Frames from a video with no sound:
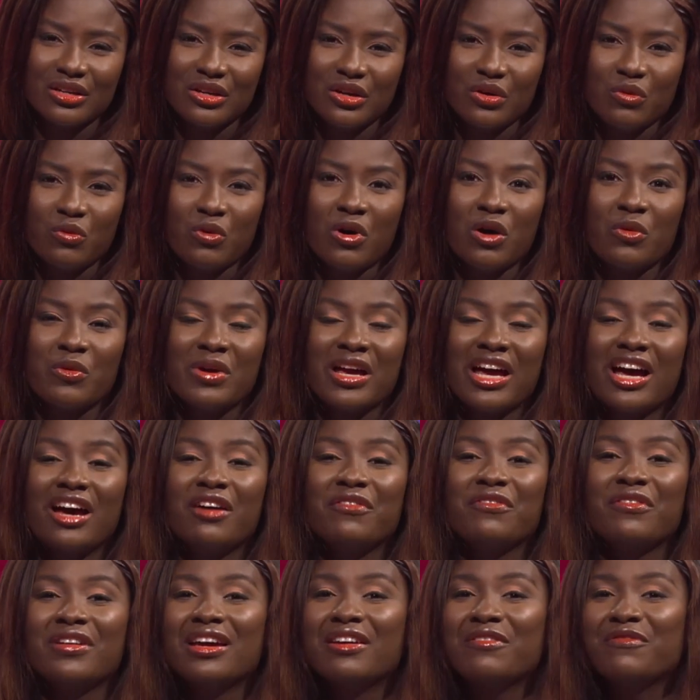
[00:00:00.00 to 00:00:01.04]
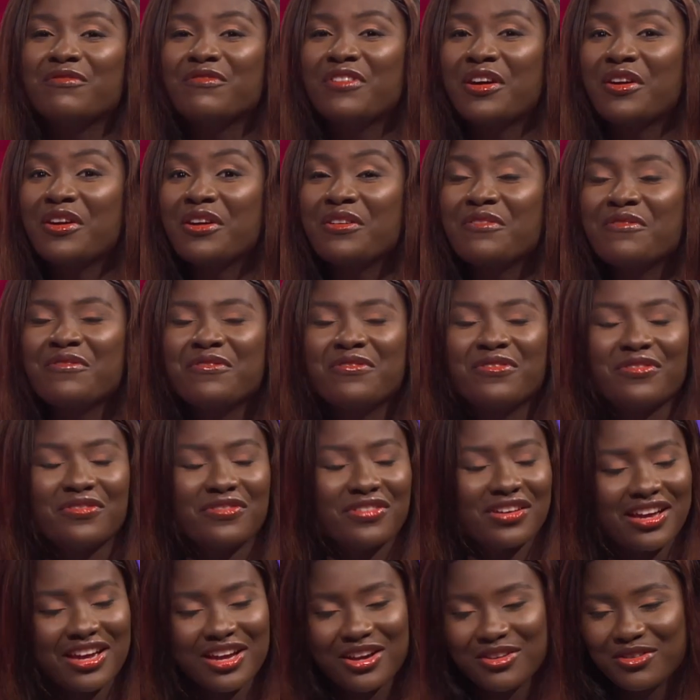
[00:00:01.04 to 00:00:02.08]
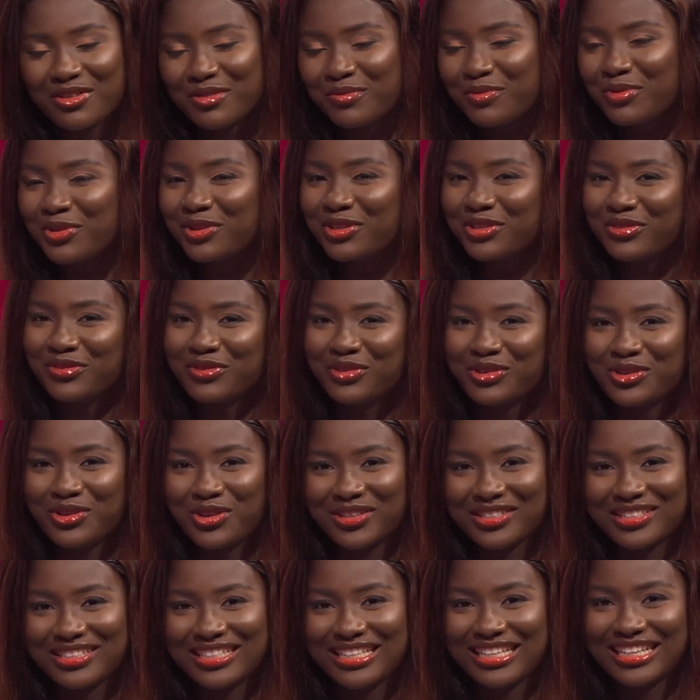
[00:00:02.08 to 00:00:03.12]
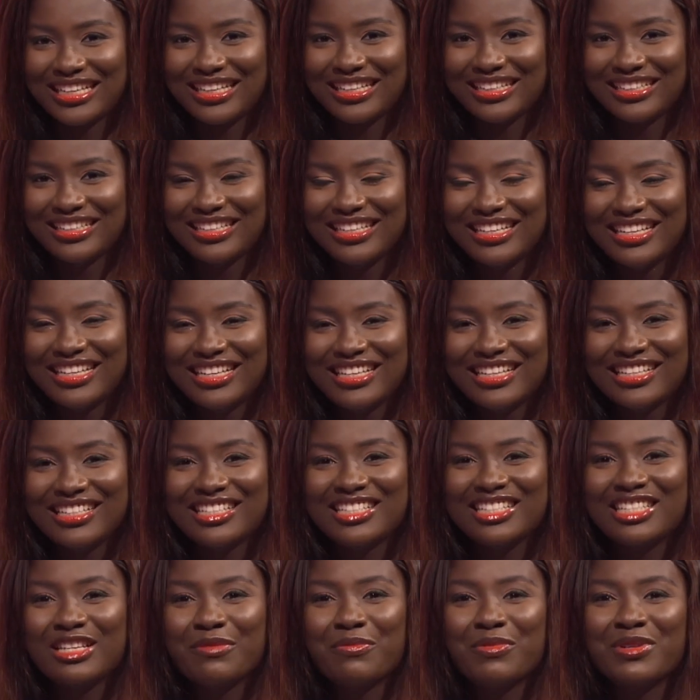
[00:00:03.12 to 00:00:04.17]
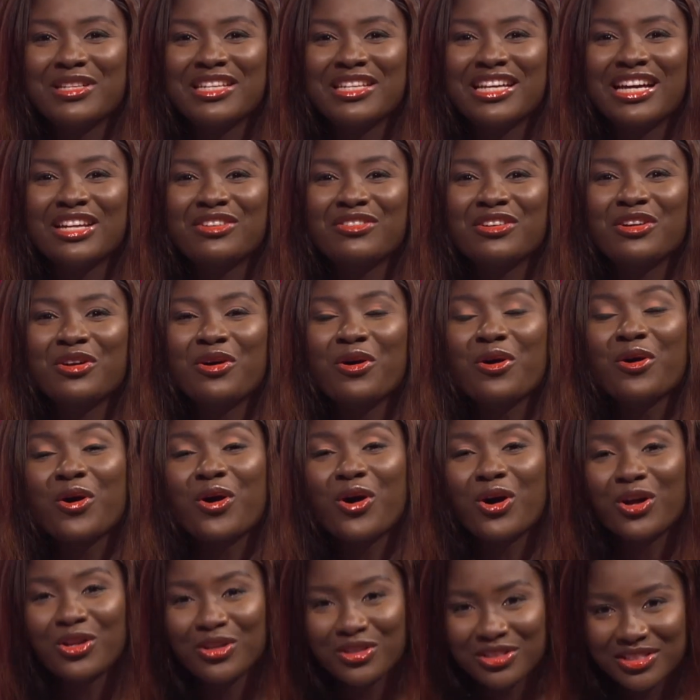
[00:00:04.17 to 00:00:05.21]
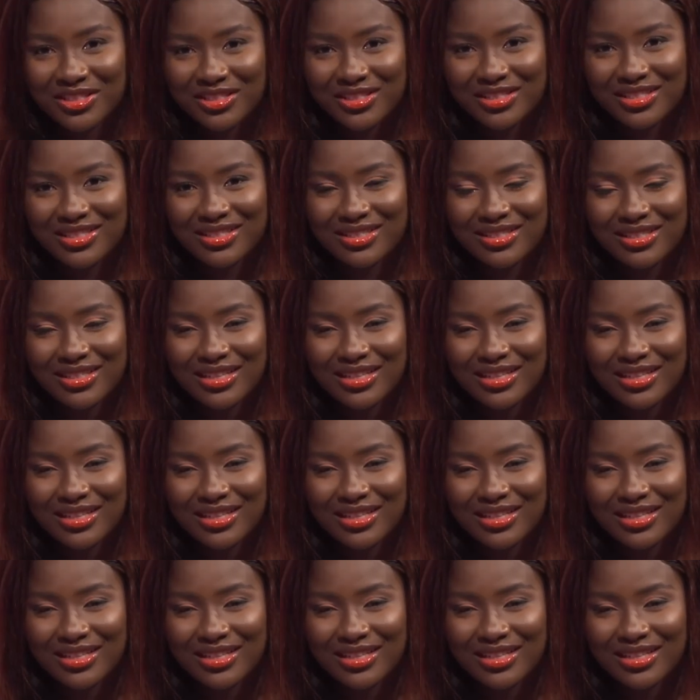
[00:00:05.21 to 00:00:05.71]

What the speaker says: Well, we have a very, very beautiful doctor here. She's a pediatric oncologist.